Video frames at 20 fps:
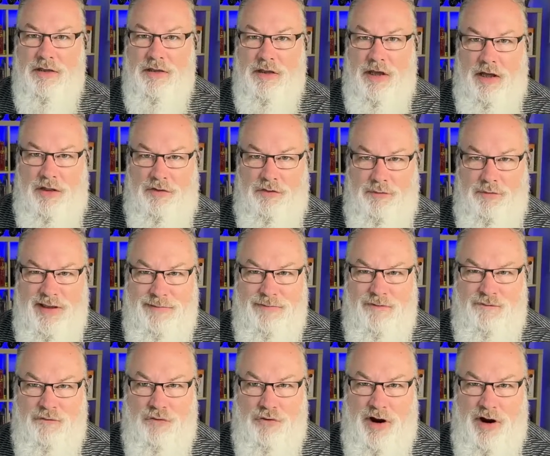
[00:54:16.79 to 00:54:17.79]
The week
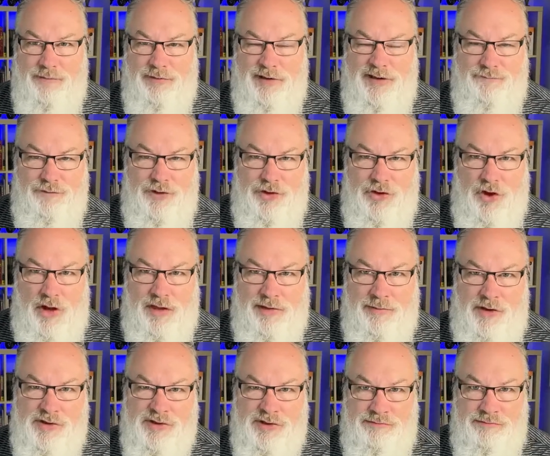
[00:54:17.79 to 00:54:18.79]
before, I believe we talked
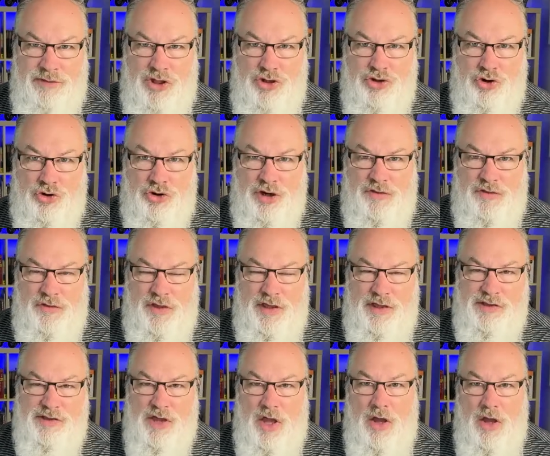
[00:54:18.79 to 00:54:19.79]
about some mid-journey
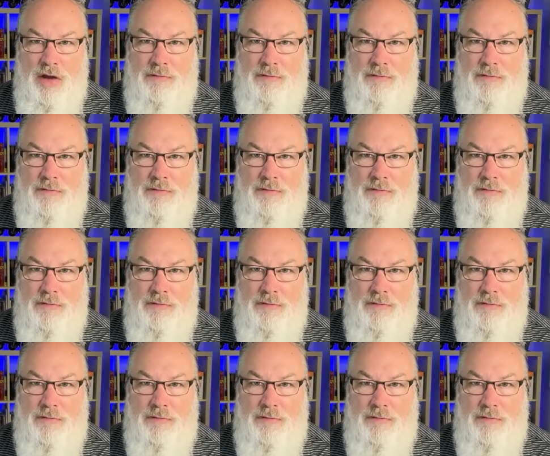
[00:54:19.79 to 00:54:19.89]
things,